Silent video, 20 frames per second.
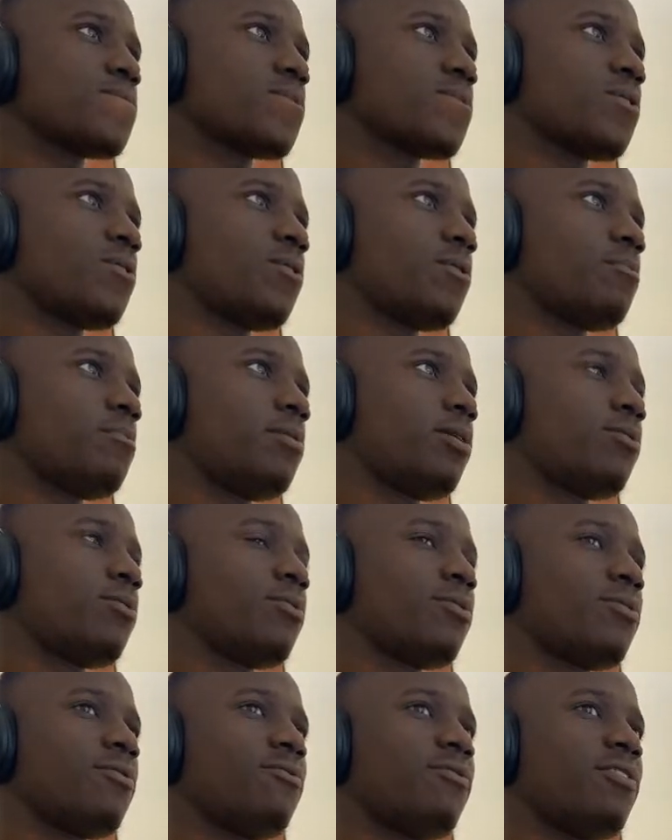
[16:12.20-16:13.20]
Going back
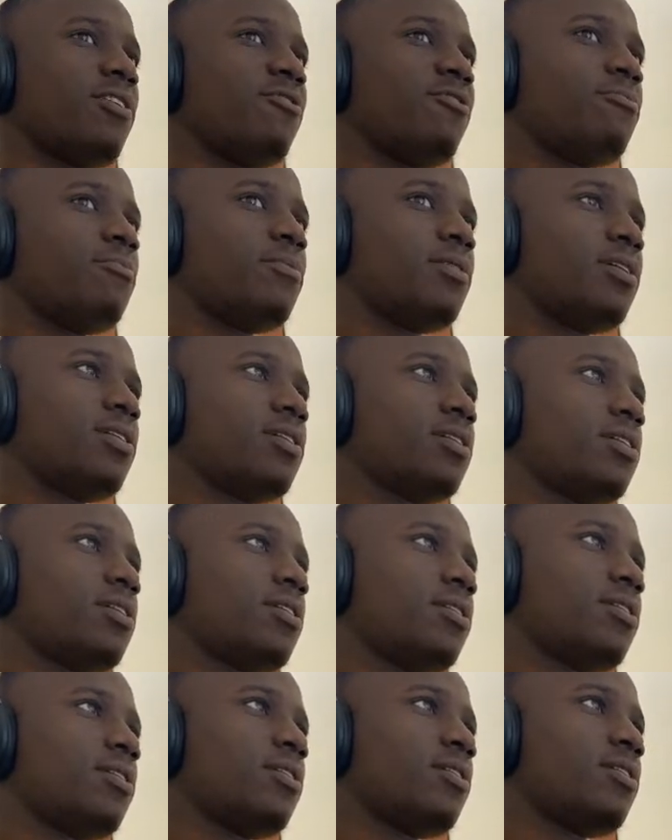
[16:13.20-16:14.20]
on the 5 minute,
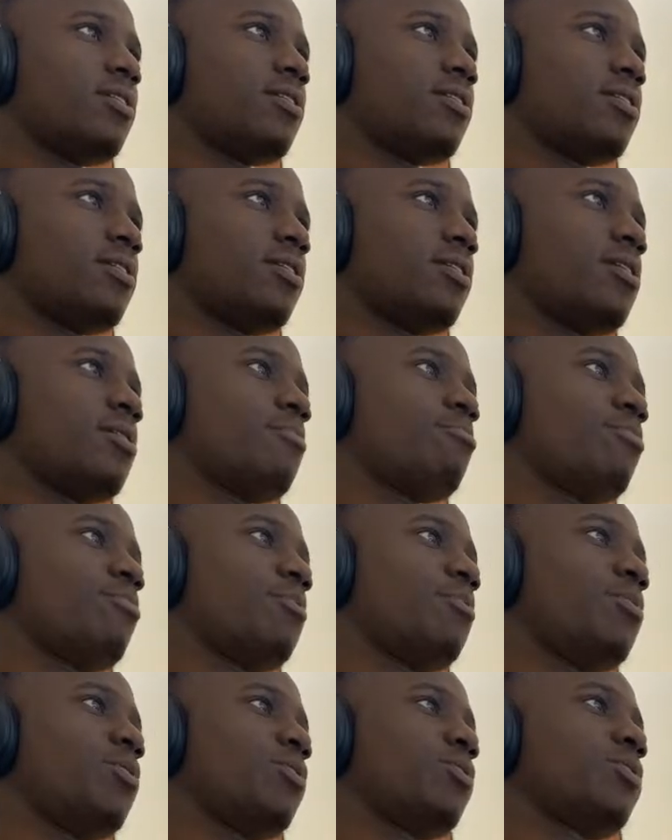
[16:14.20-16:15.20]

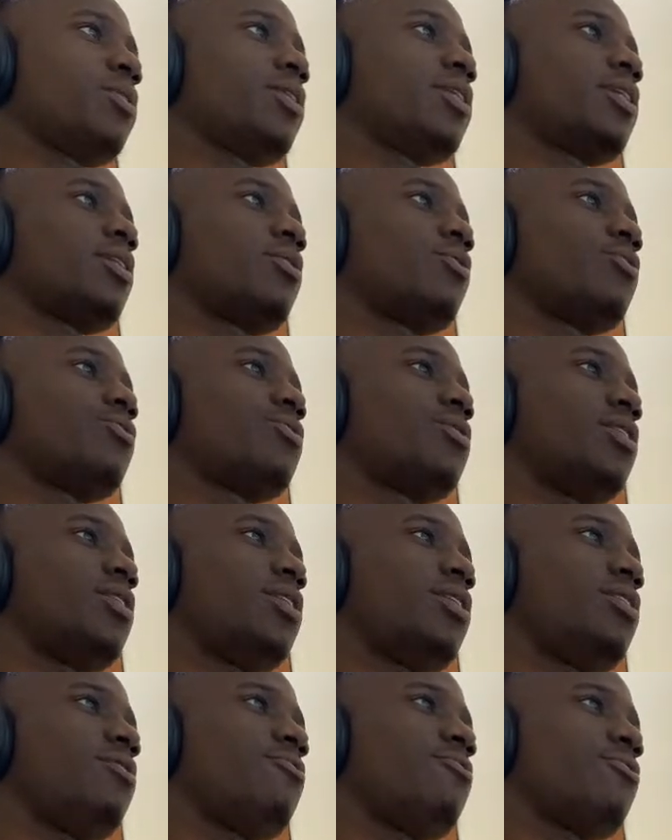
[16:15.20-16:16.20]
maybe we'll get an
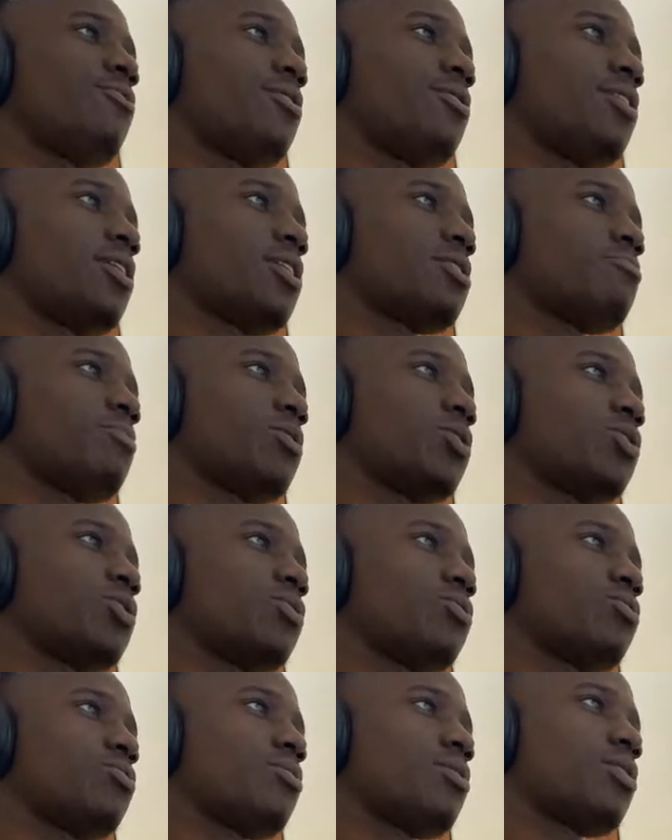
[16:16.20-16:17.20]
OTE for the
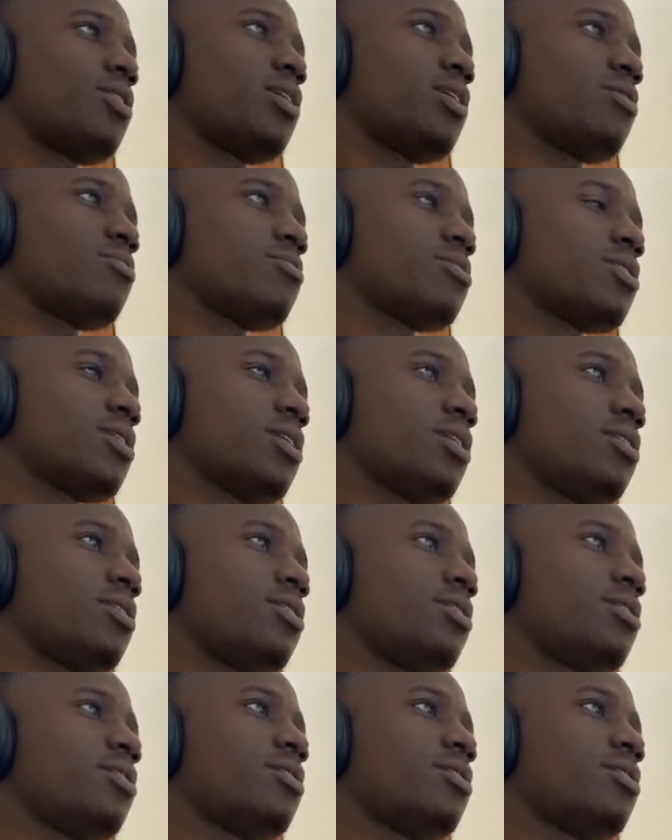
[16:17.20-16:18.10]
expansion to the downside.